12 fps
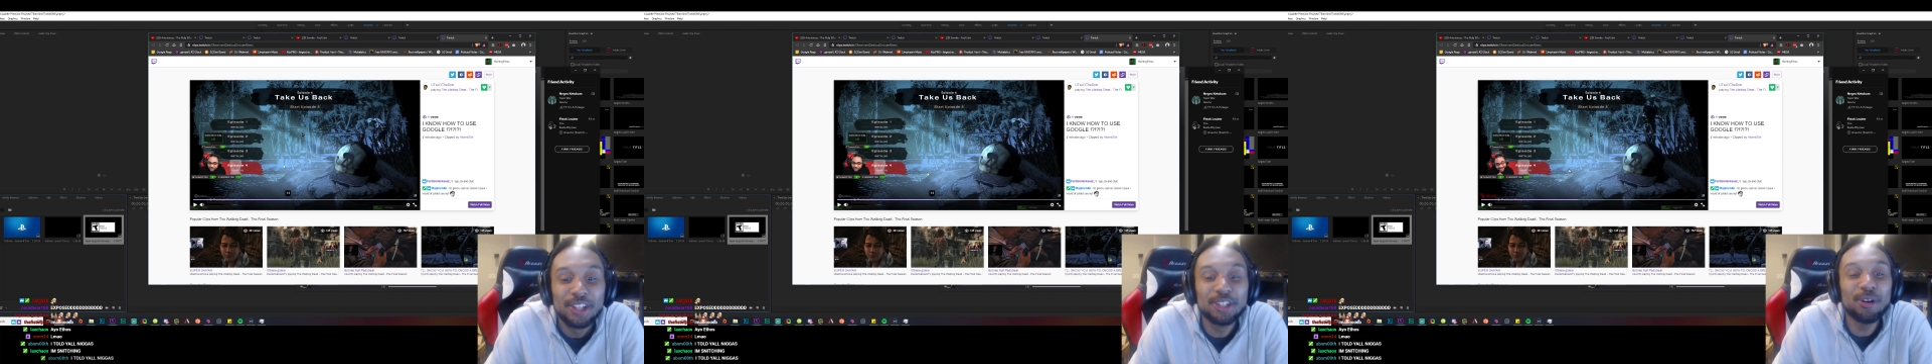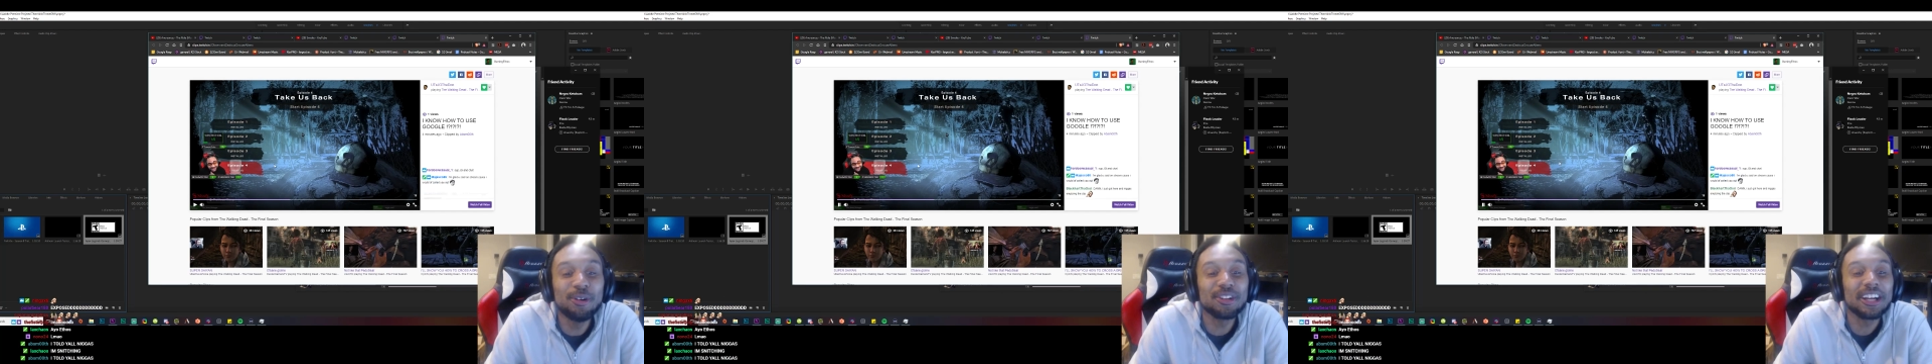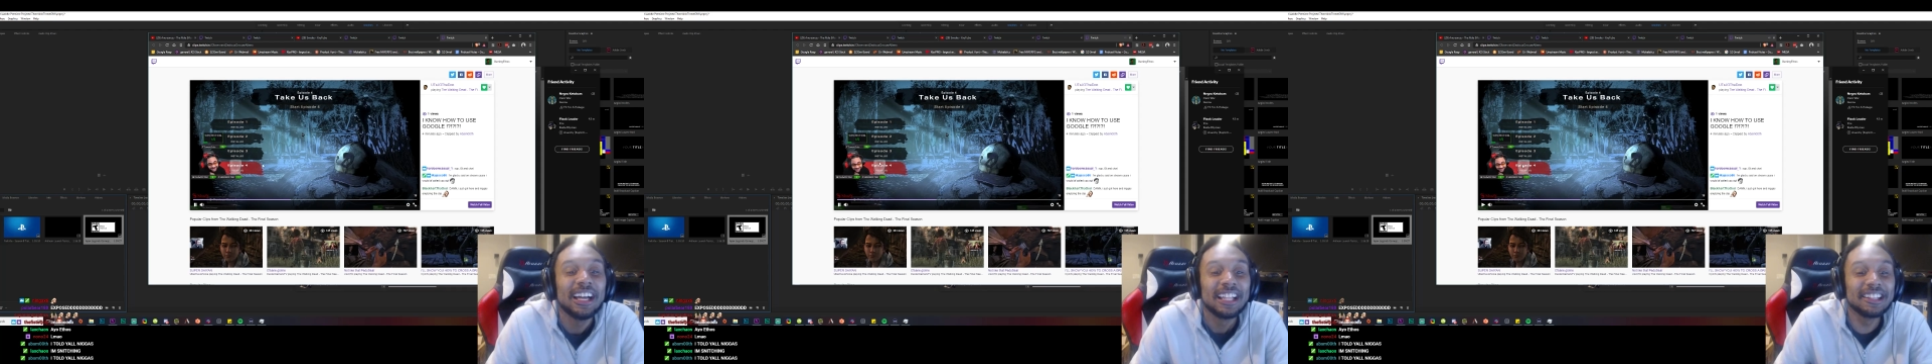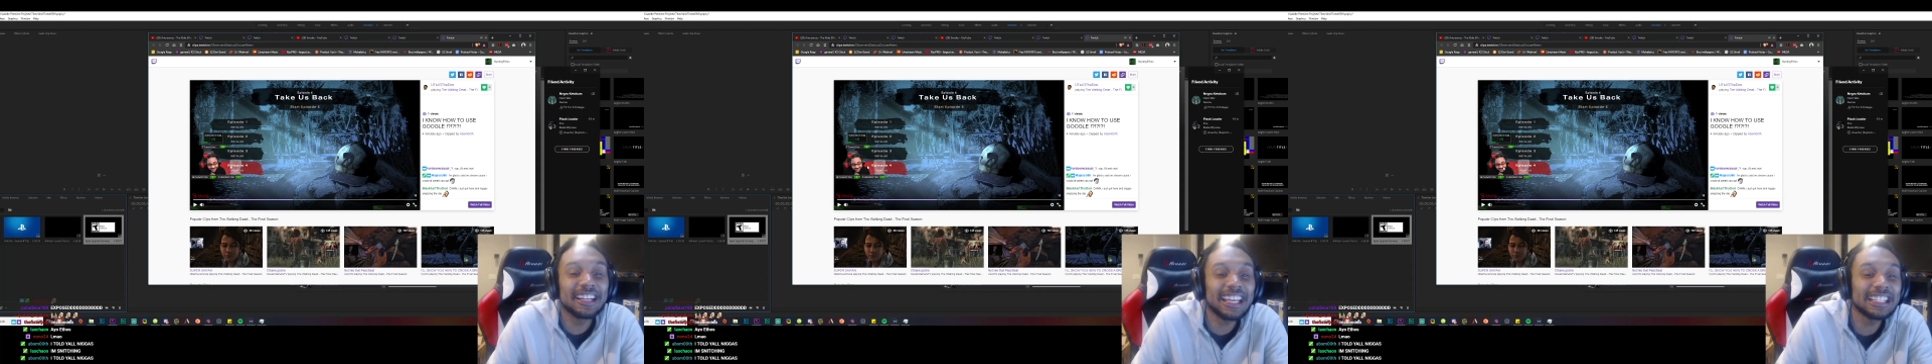You
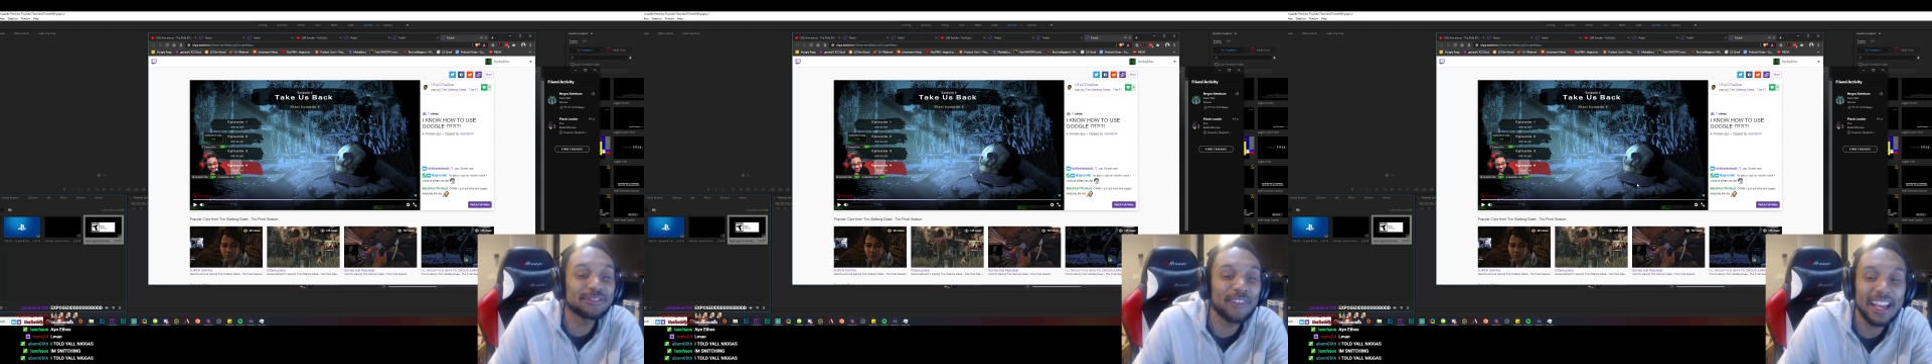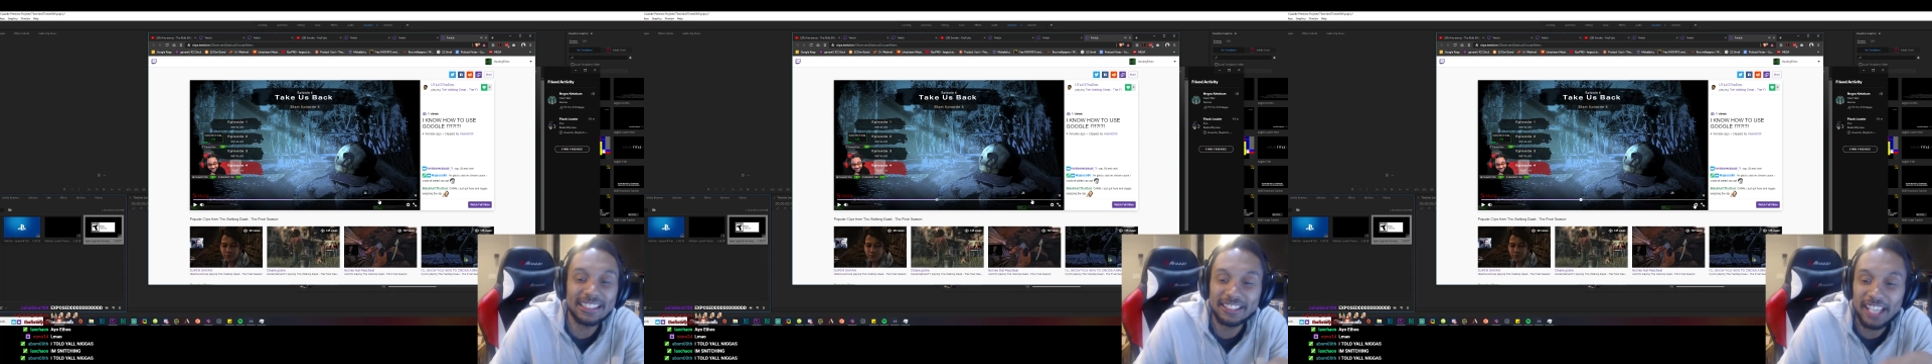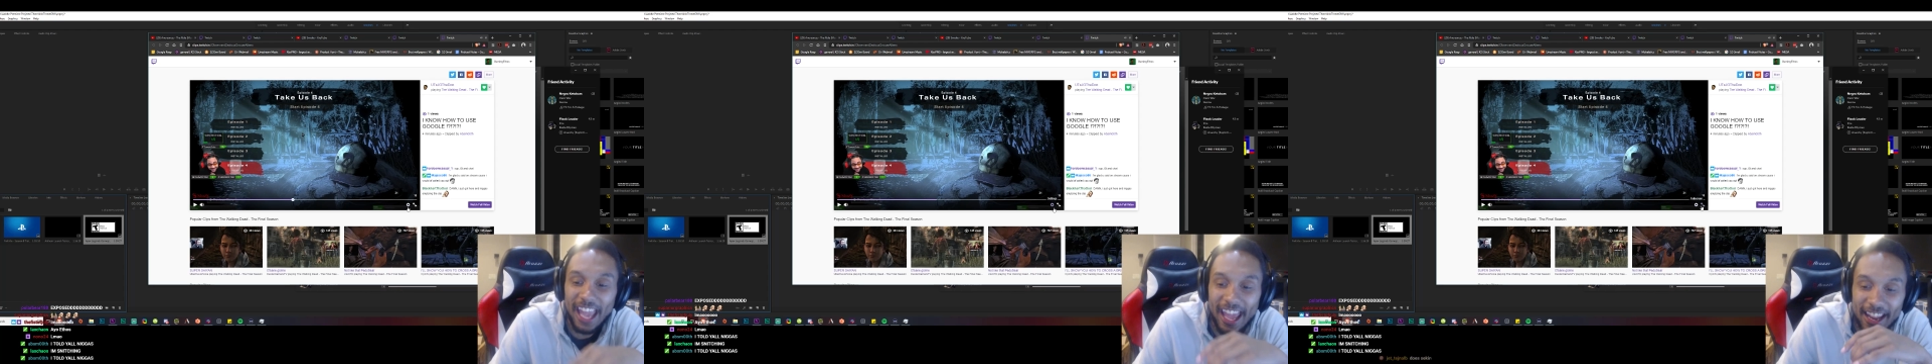look at his face, chat.